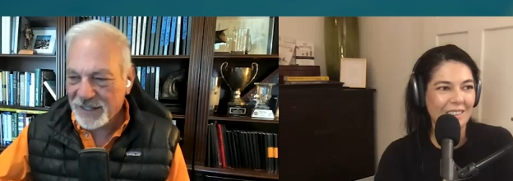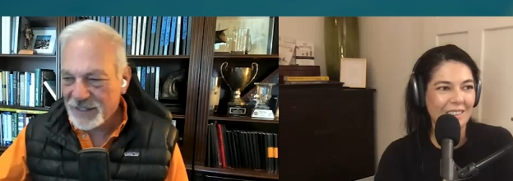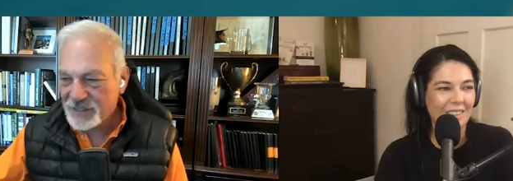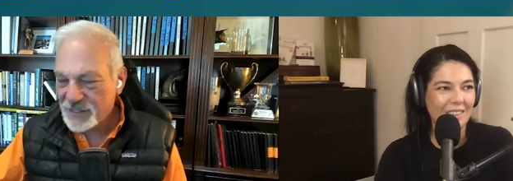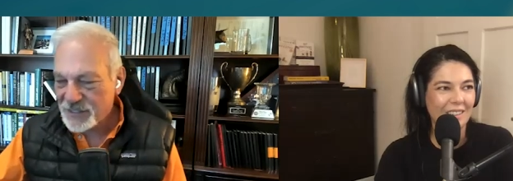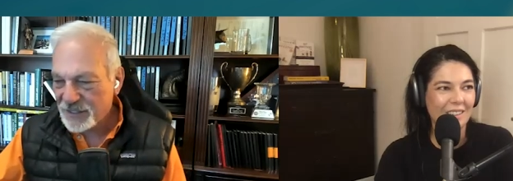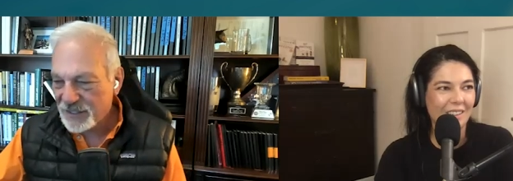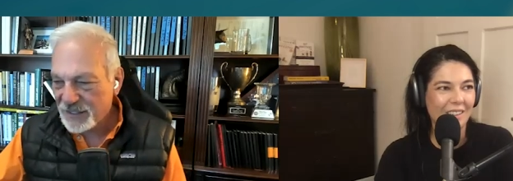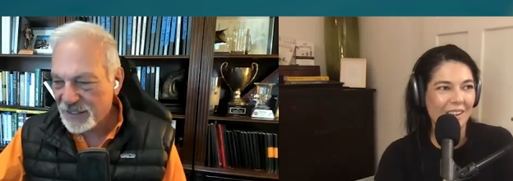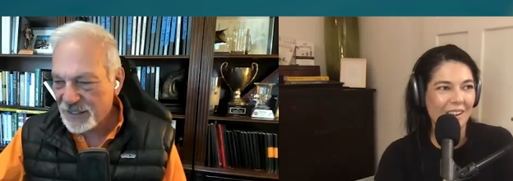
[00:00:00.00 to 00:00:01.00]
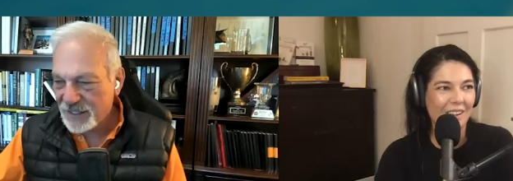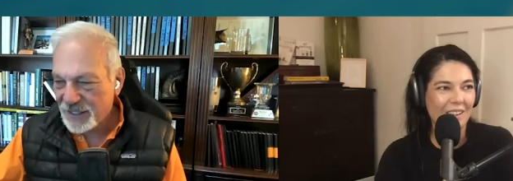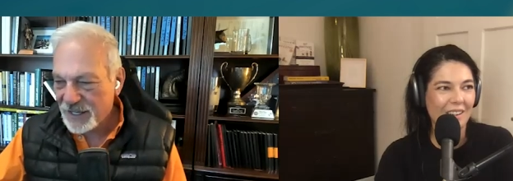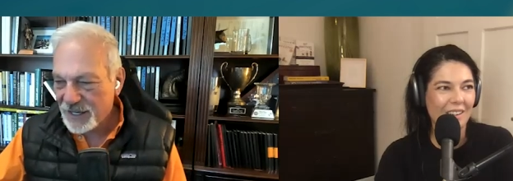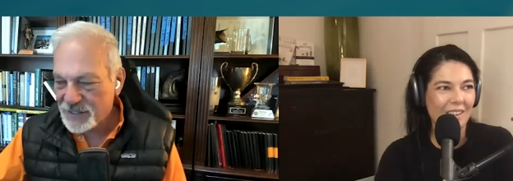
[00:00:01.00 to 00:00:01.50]
Speaker 1: is
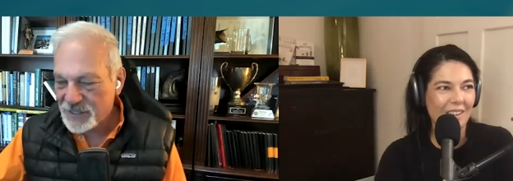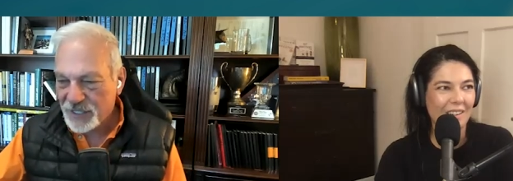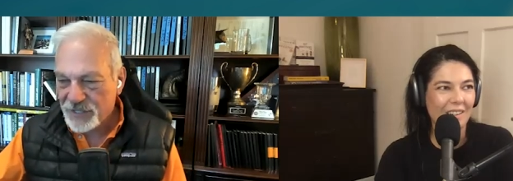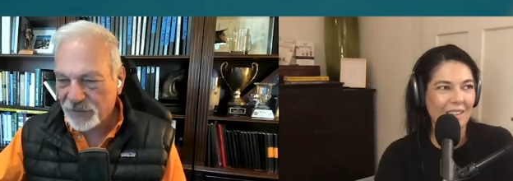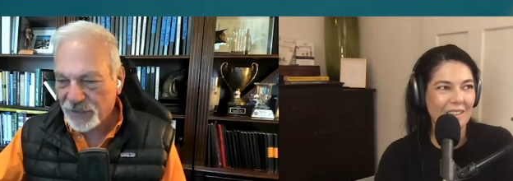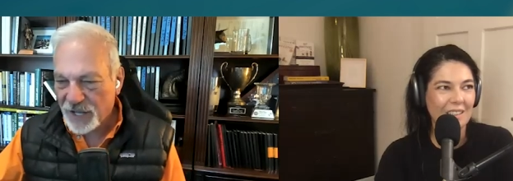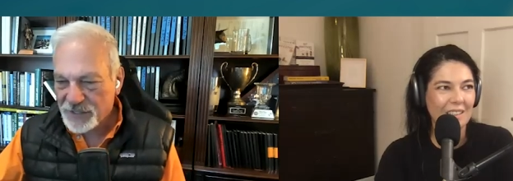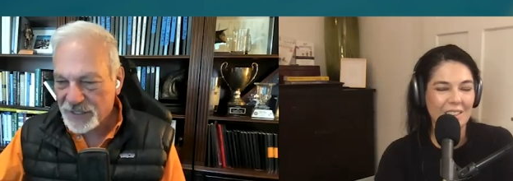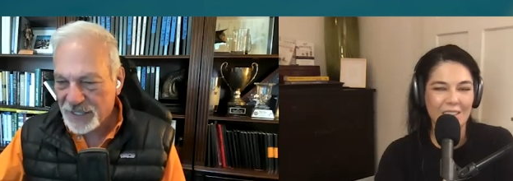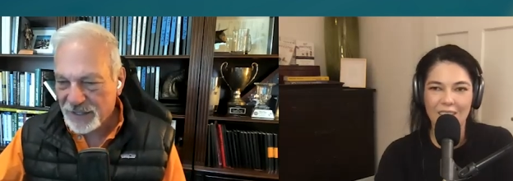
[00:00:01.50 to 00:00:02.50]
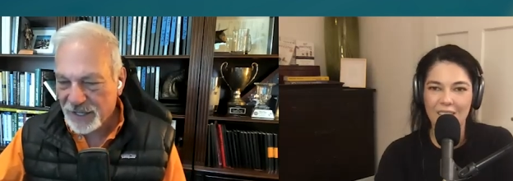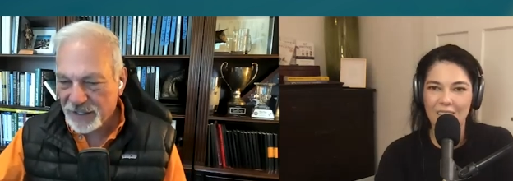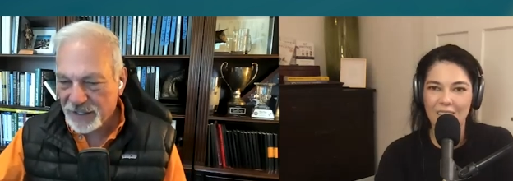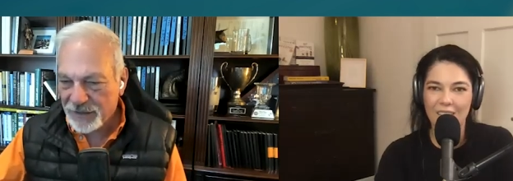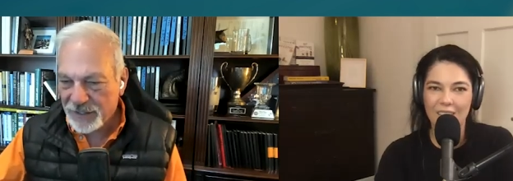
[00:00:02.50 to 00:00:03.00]
at such velocity
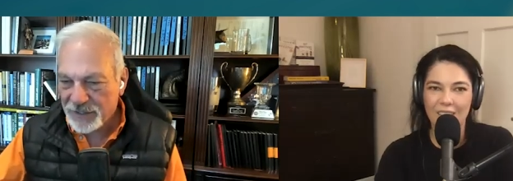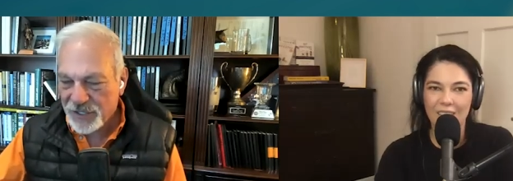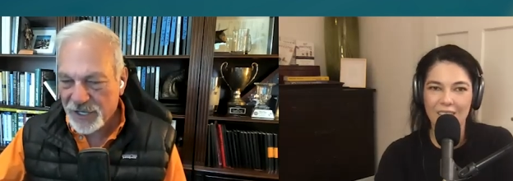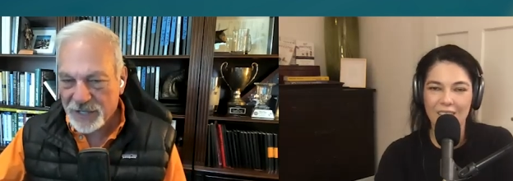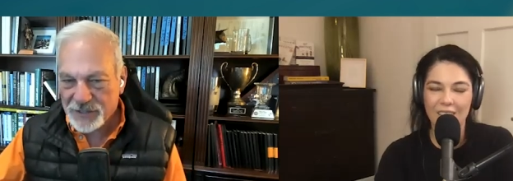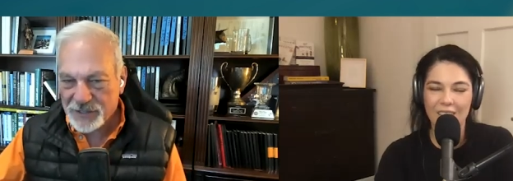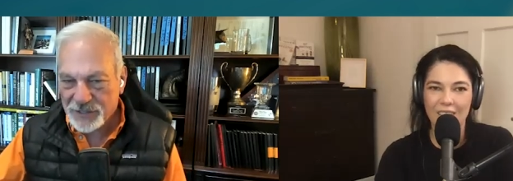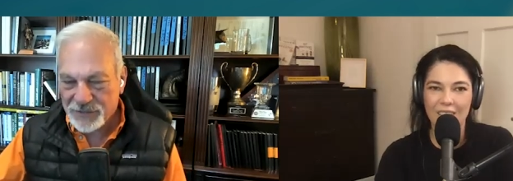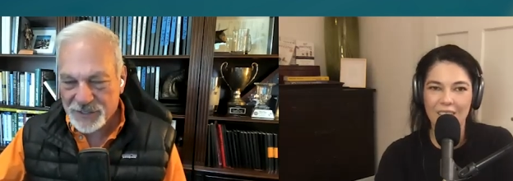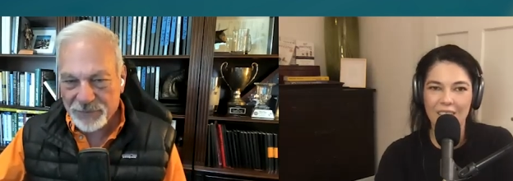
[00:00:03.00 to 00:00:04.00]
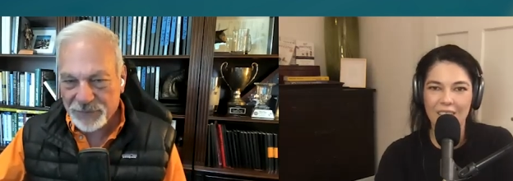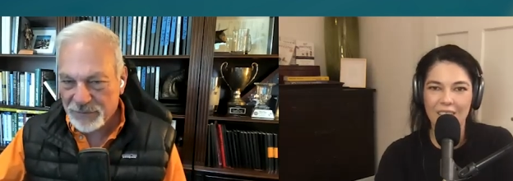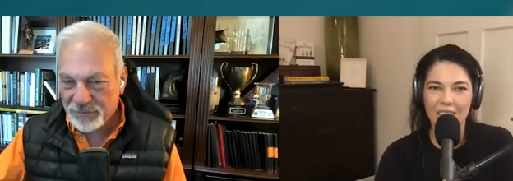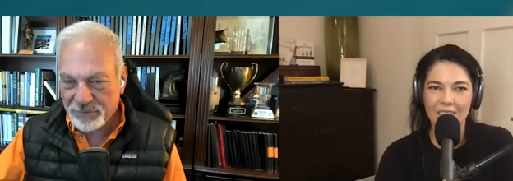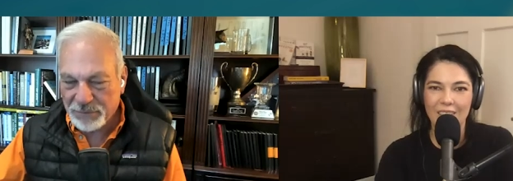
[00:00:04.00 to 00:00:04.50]
that the chances of
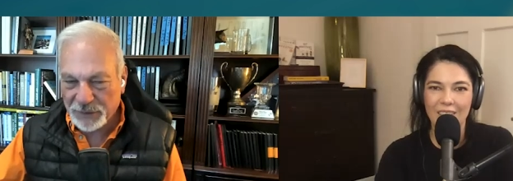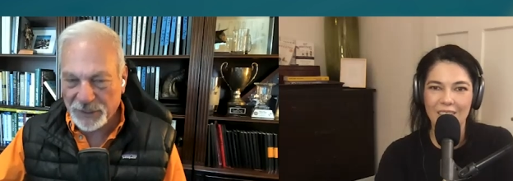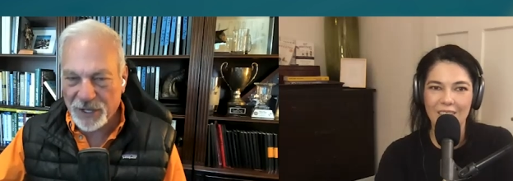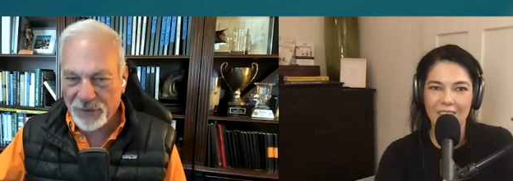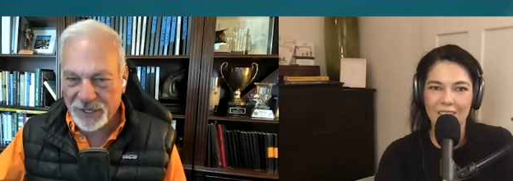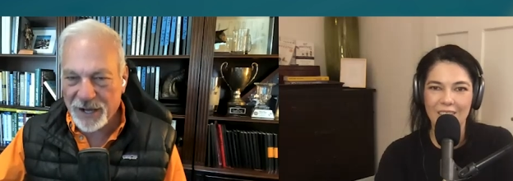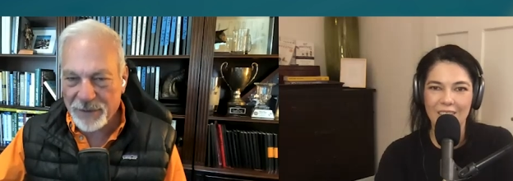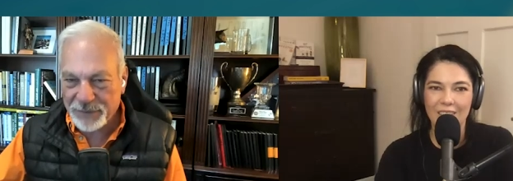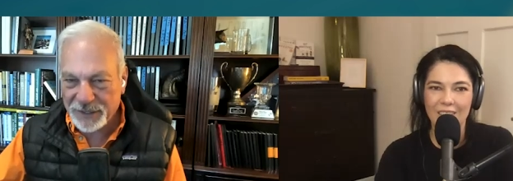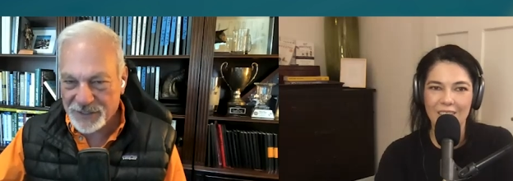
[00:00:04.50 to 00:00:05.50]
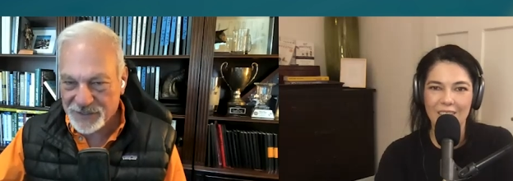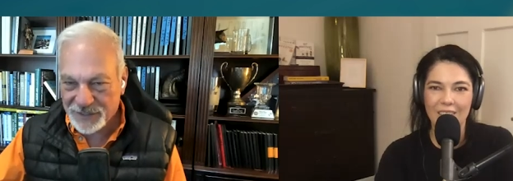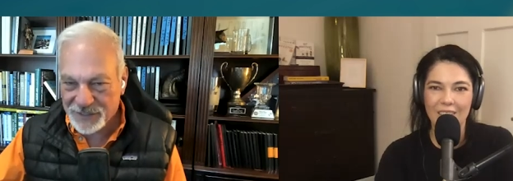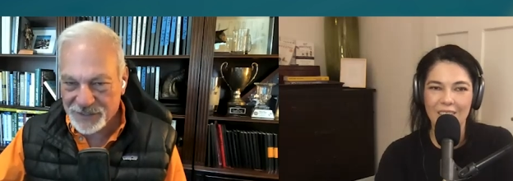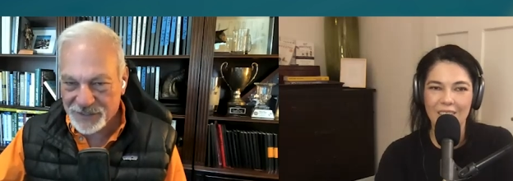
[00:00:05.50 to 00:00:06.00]
something blowing up because of
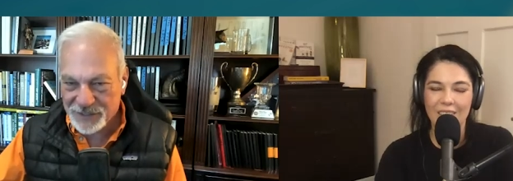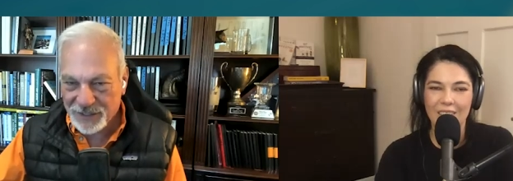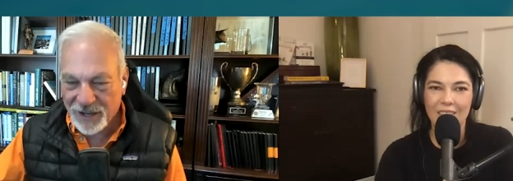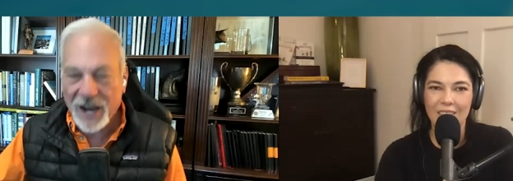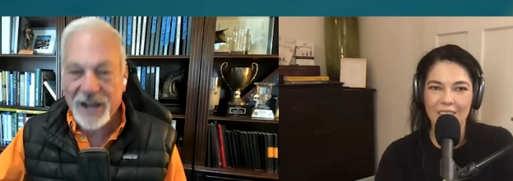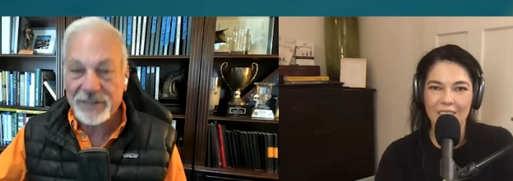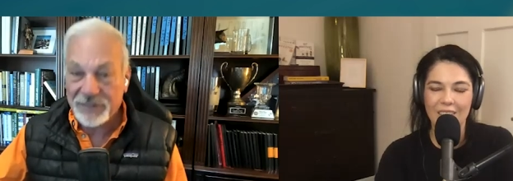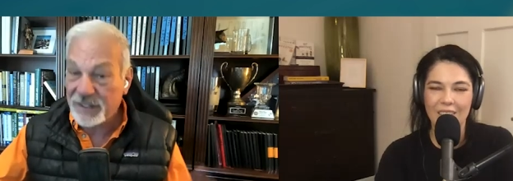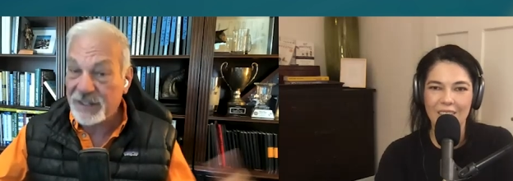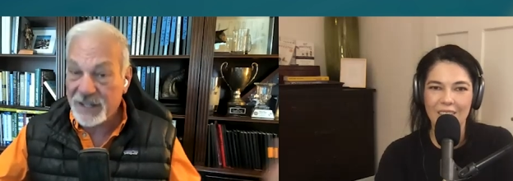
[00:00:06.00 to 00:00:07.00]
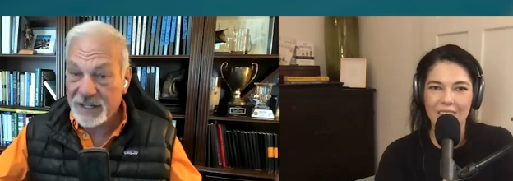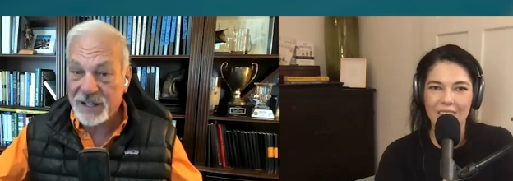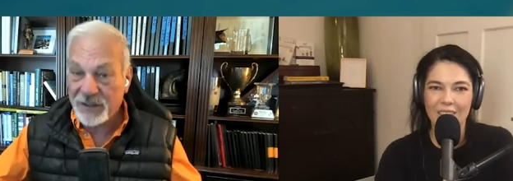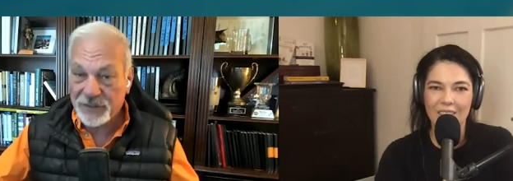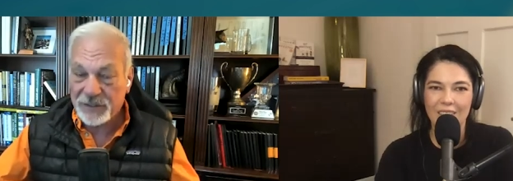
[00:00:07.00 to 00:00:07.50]
this is higher than
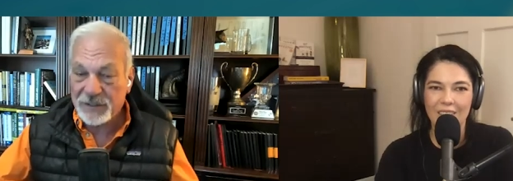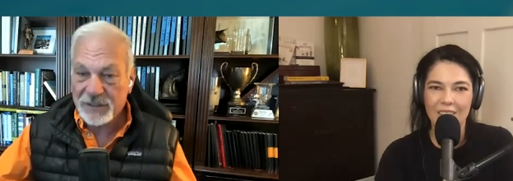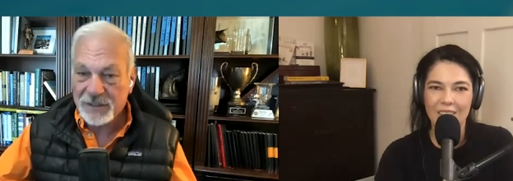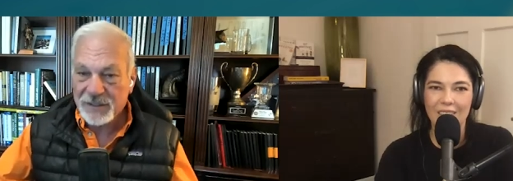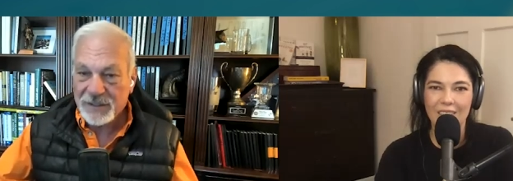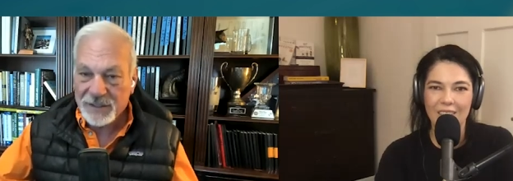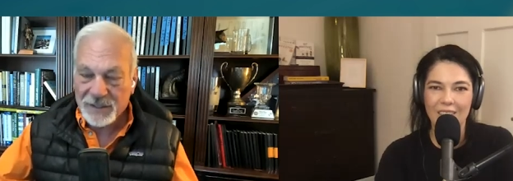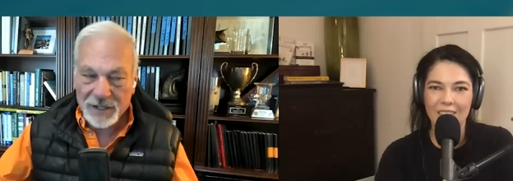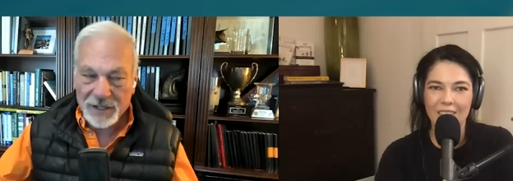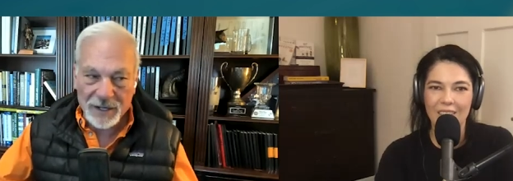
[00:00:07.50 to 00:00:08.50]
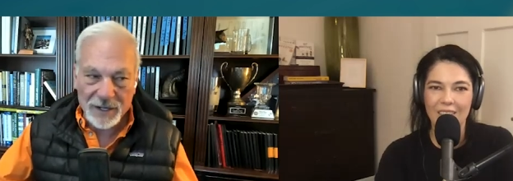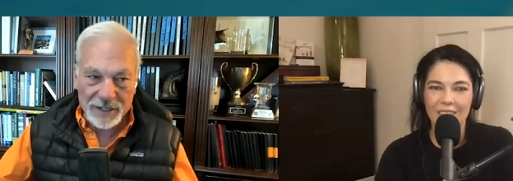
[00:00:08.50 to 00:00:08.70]
any other uh,